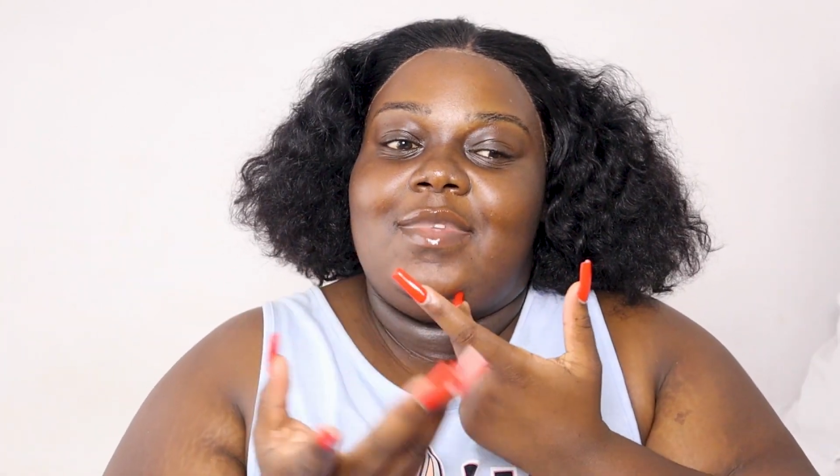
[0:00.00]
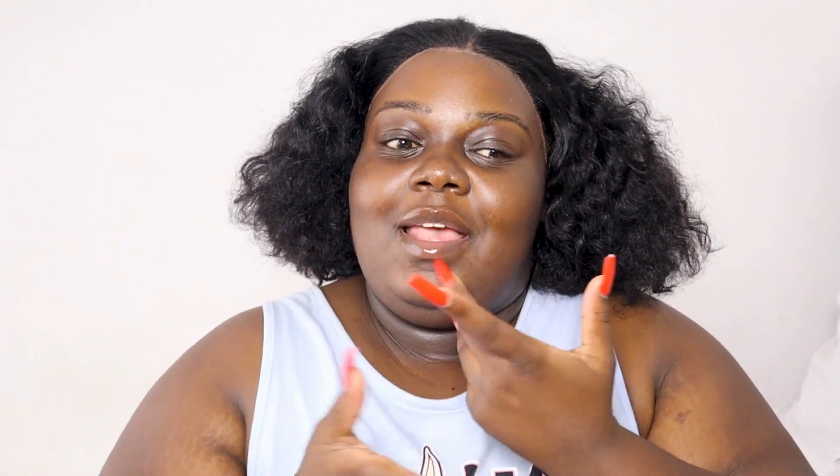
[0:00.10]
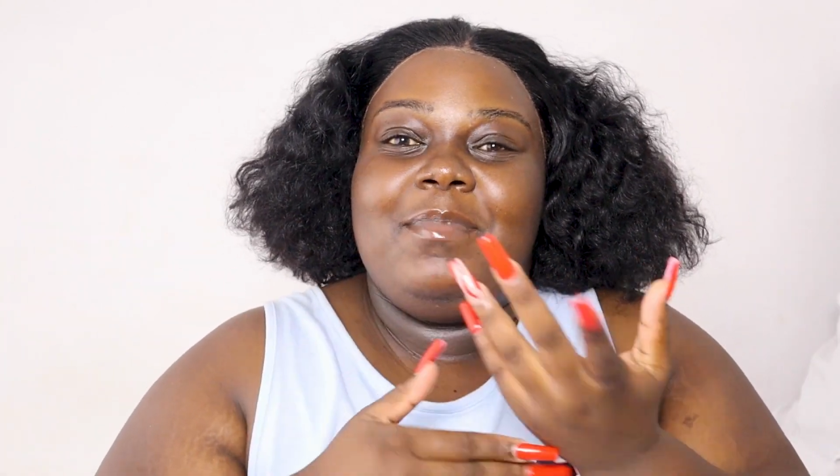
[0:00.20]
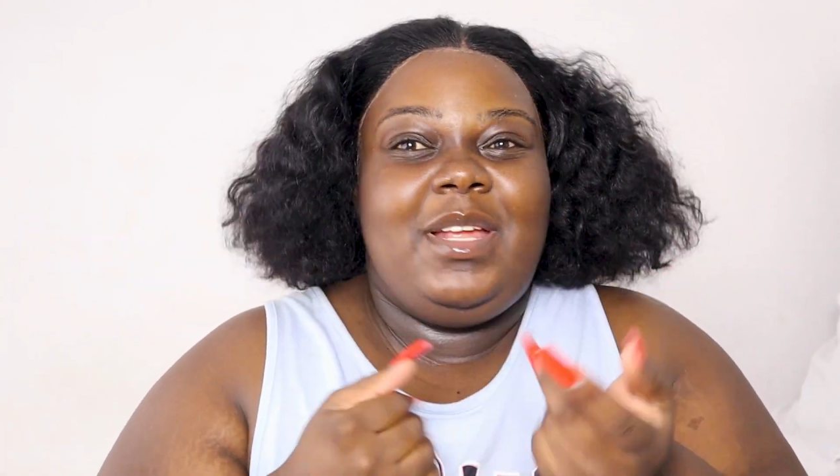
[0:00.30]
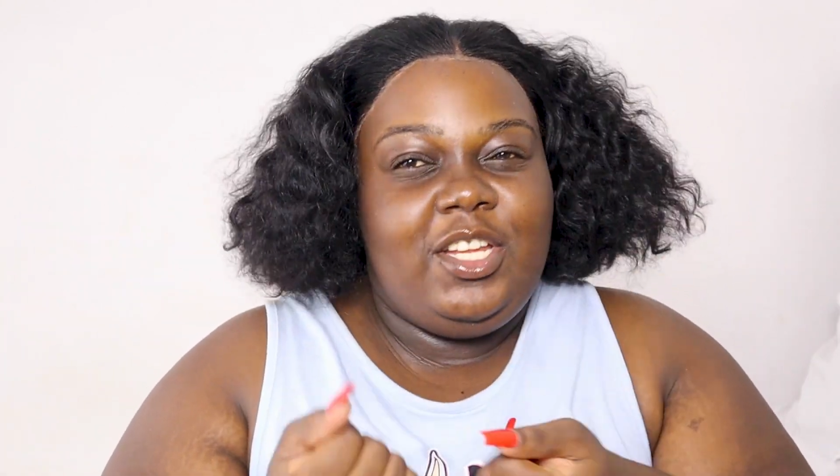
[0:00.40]

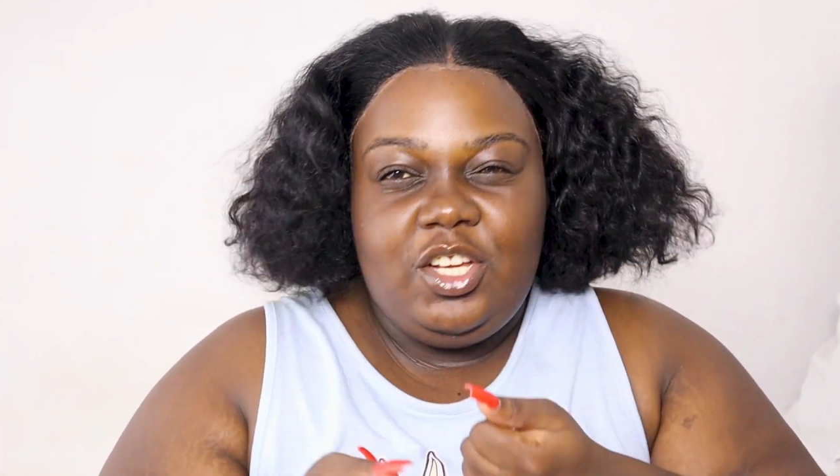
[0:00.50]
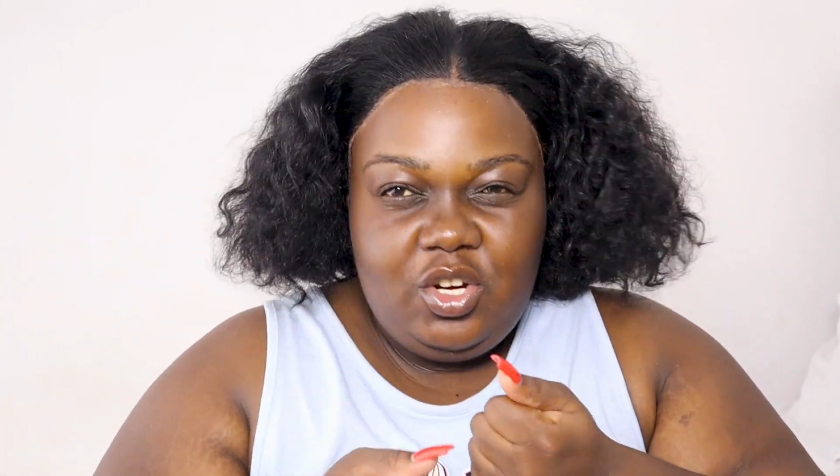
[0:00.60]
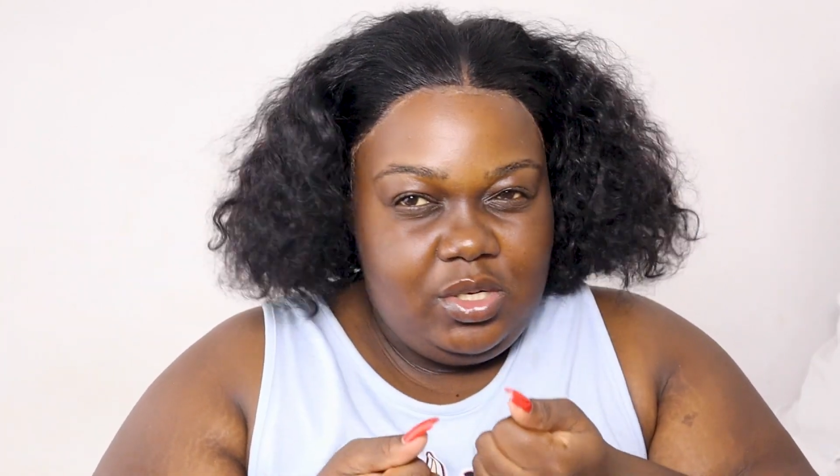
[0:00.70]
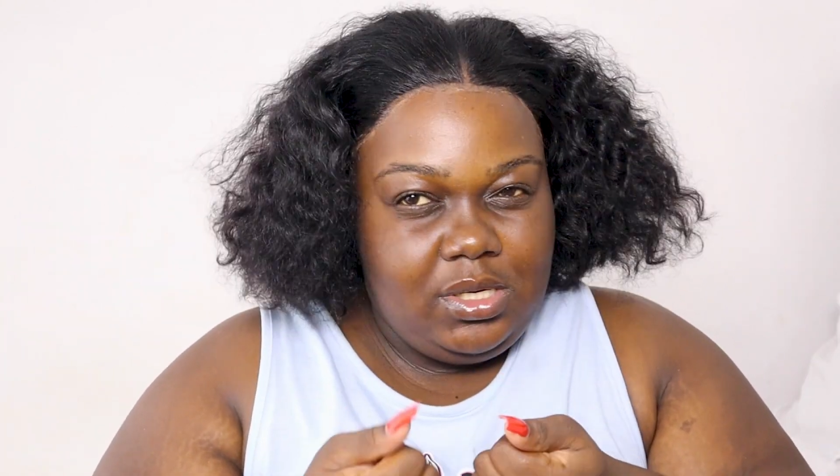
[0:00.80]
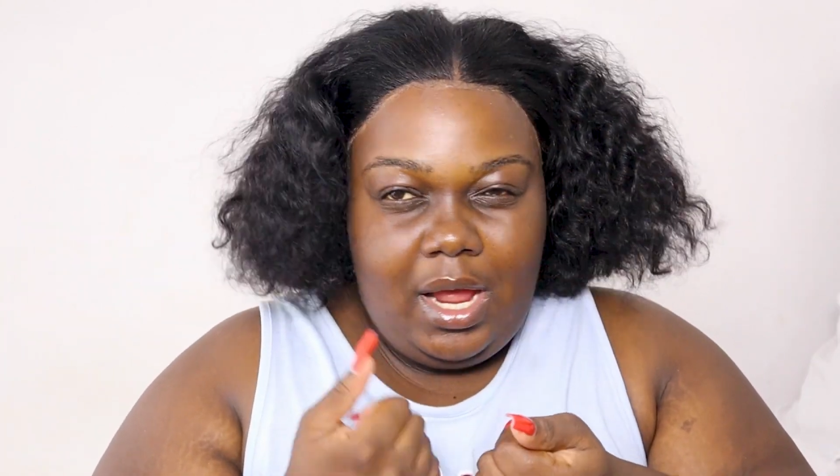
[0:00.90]
a
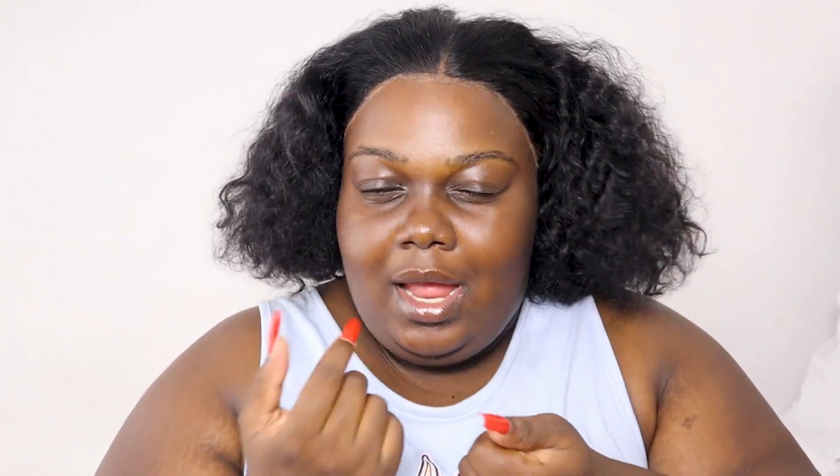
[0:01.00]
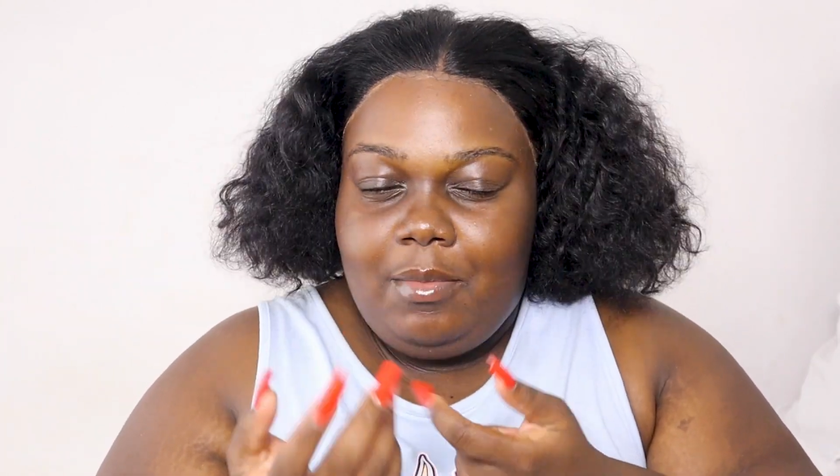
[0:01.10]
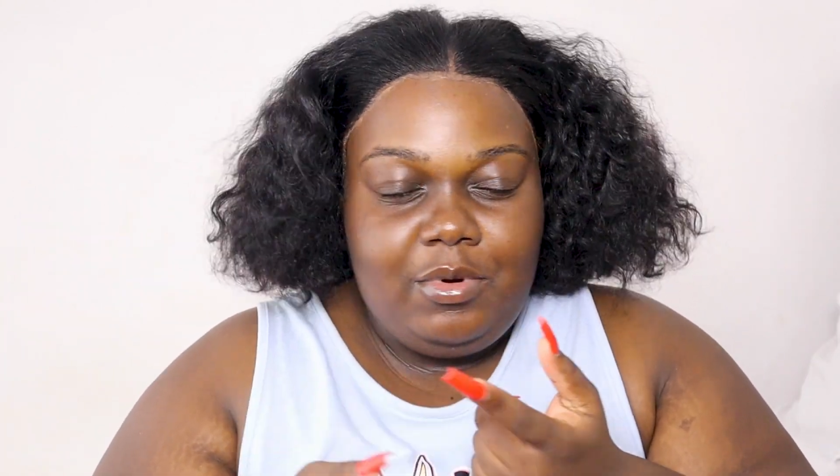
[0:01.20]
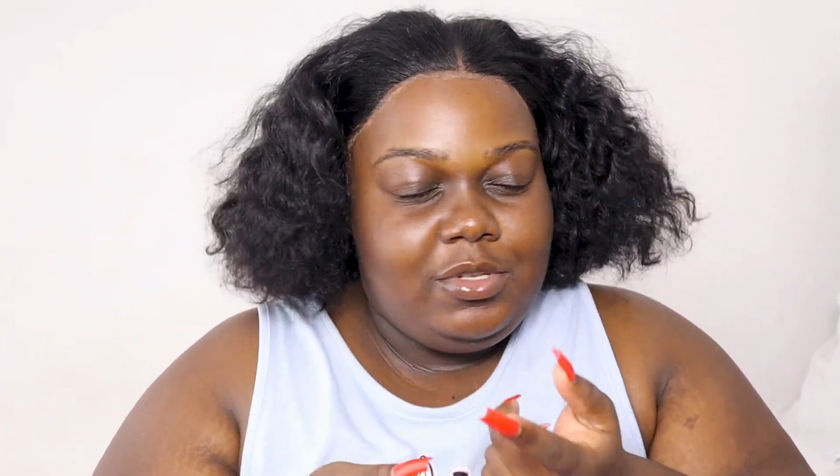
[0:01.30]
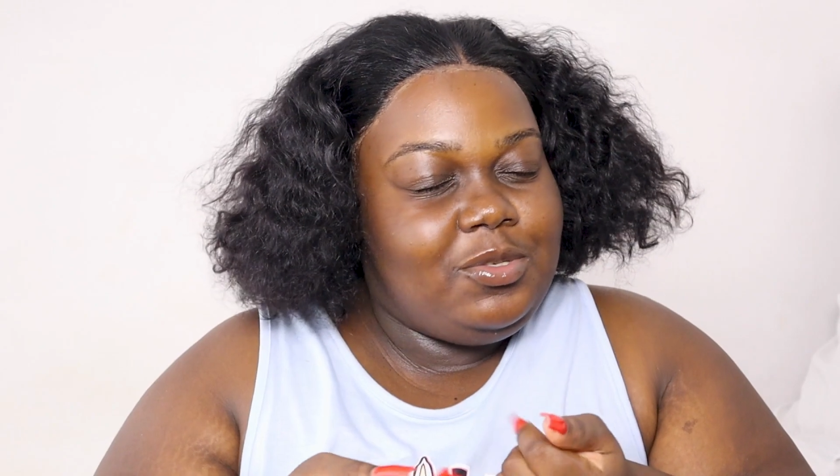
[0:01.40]
million
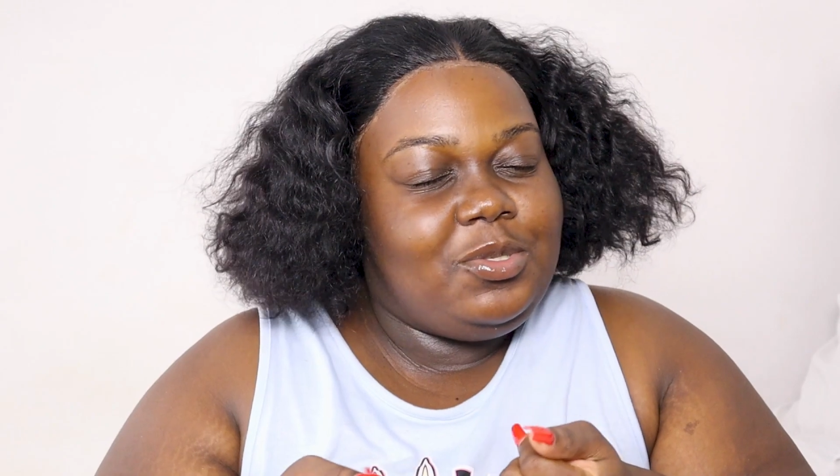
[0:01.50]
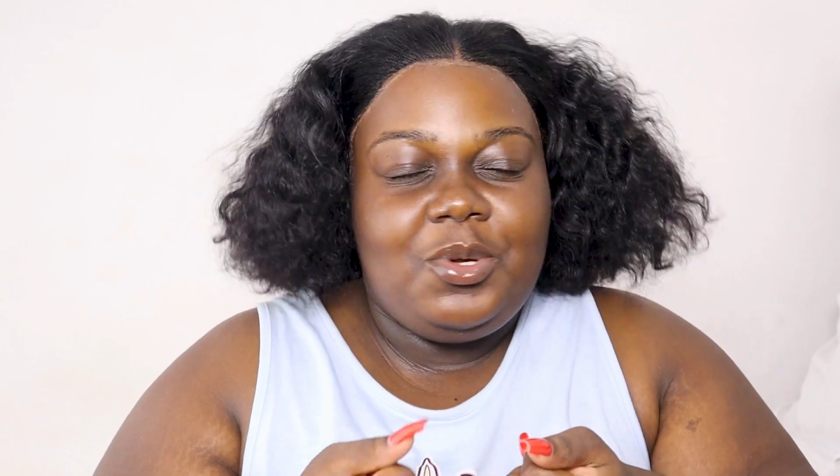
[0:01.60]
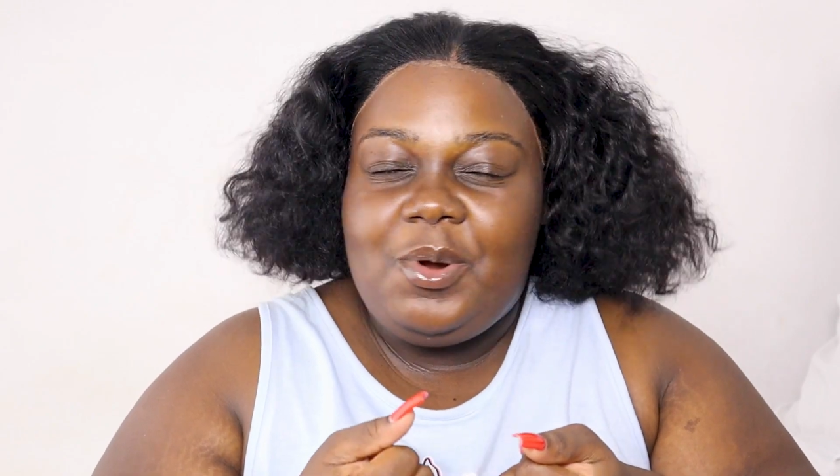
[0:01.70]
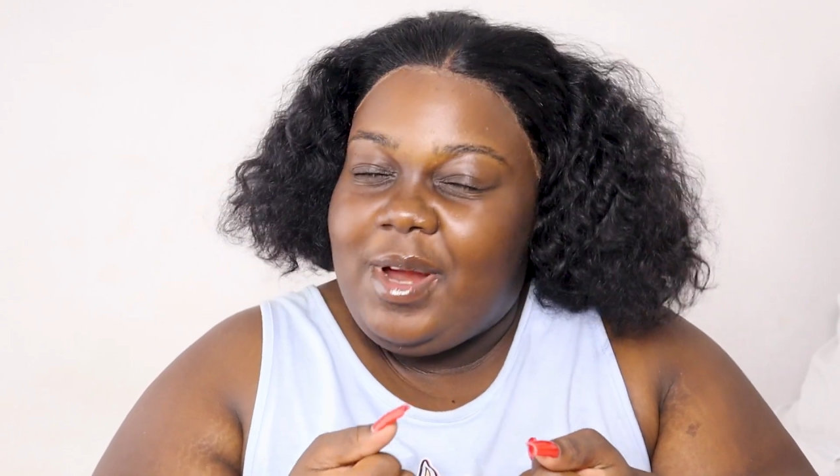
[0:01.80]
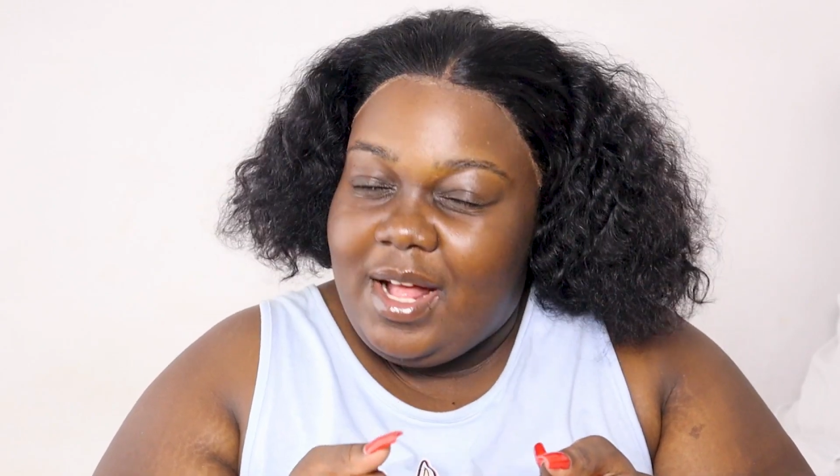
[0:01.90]
eyebrow
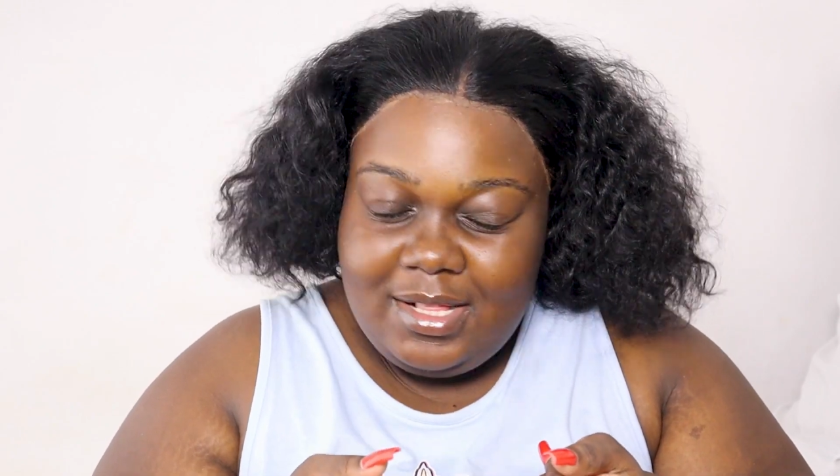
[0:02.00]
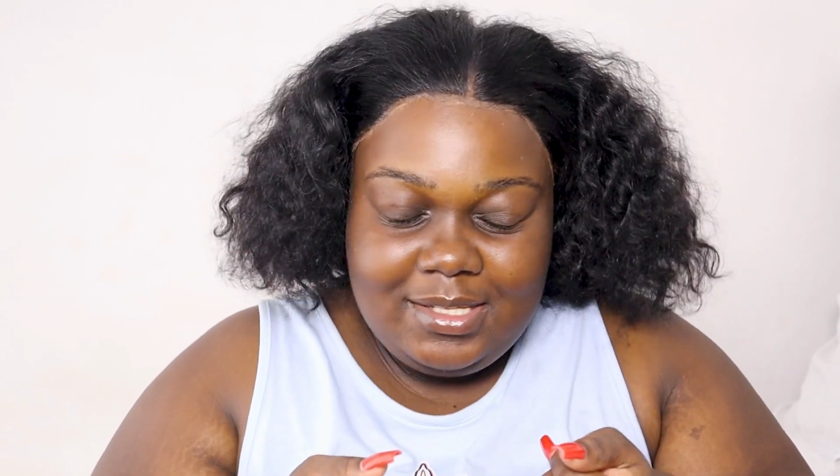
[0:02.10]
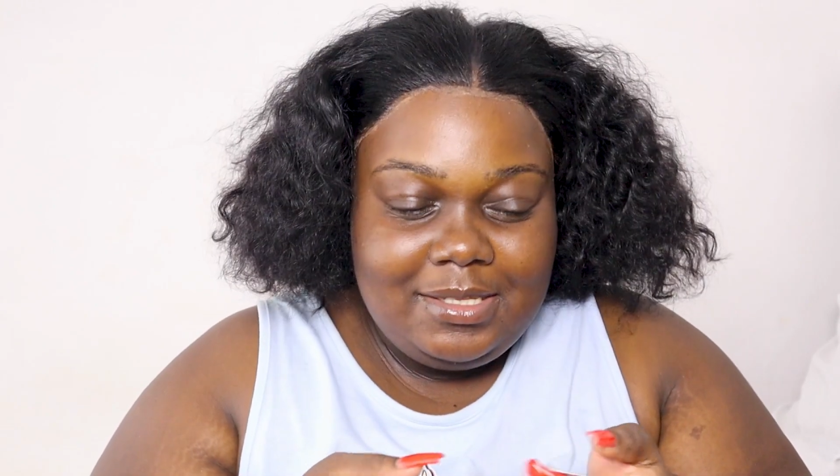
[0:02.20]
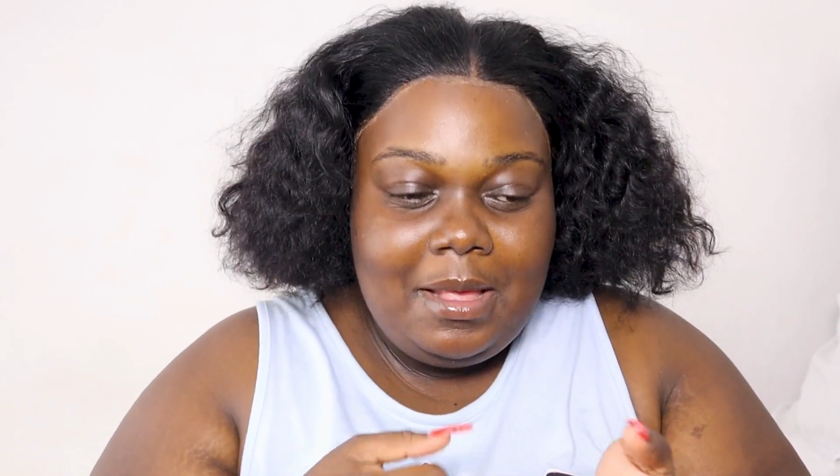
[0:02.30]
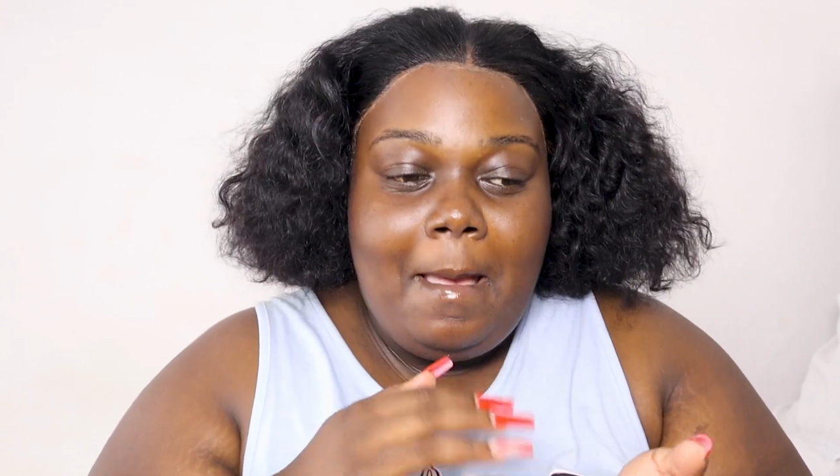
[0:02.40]
tutorials,